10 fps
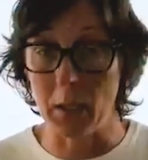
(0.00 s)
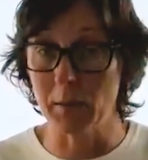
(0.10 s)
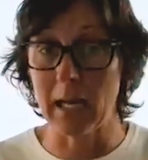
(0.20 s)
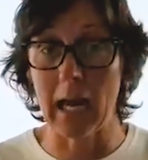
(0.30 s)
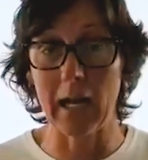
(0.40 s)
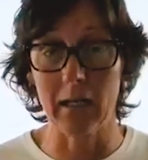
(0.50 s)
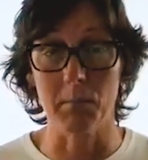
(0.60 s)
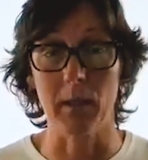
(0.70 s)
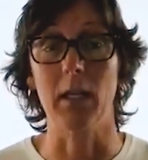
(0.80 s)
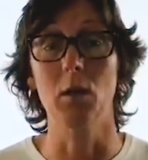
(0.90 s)
He was
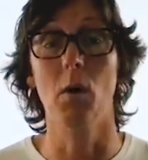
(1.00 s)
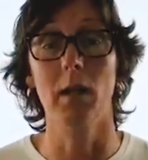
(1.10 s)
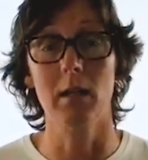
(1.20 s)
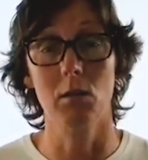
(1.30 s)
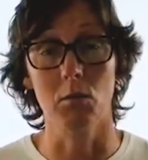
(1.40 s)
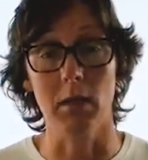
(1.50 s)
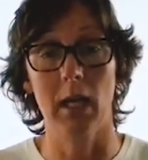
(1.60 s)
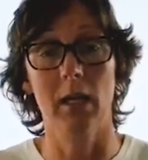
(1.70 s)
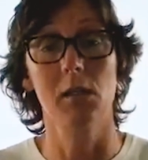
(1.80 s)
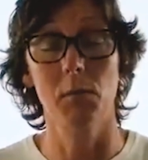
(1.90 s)
adamant. He wanted to get
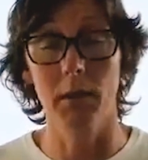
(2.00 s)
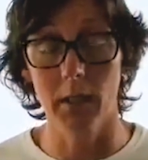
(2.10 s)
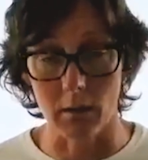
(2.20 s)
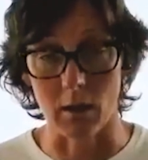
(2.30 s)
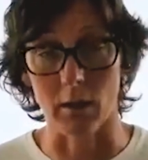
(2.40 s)
his $1 million,